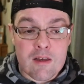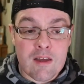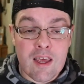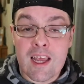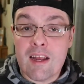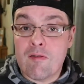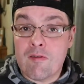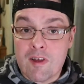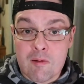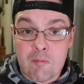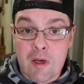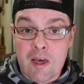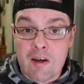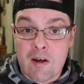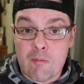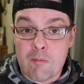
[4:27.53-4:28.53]
He'll feel
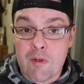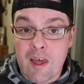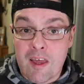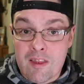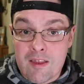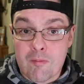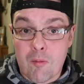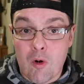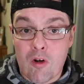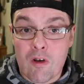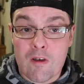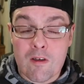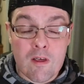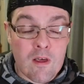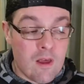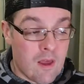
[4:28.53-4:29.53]
better in the
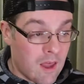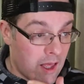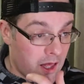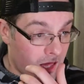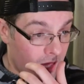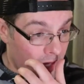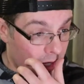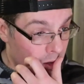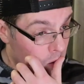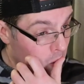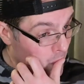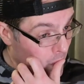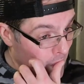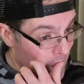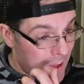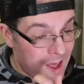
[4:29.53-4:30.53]
morning, and
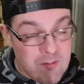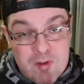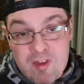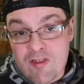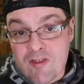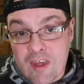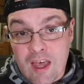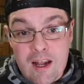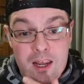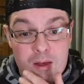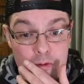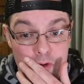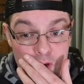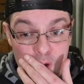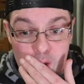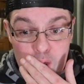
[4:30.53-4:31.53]
him and Stanley
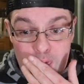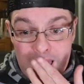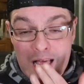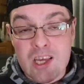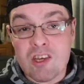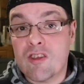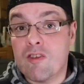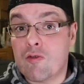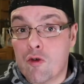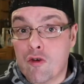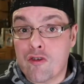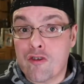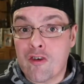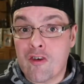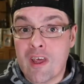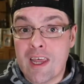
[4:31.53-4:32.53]
will catch the
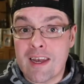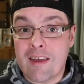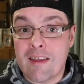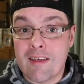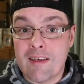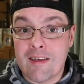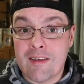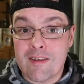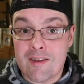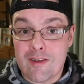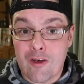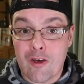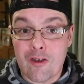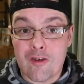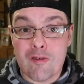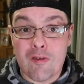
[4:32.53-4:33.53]
first train
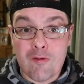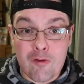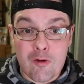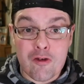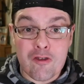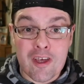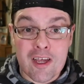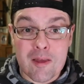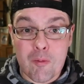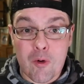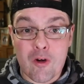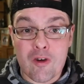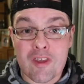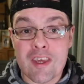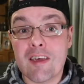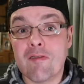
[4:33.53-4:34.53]
down first thing in the
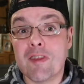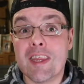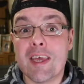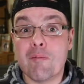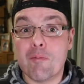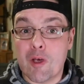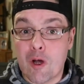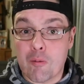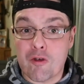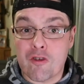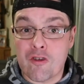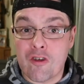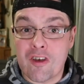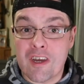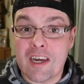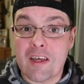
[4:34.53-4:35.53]
morning, giving them the
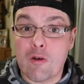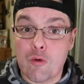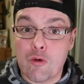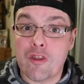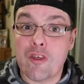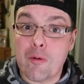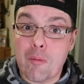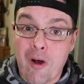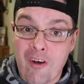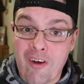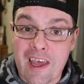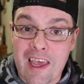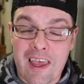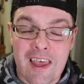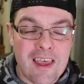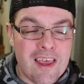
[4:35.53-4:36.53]
opportunity to go to their party.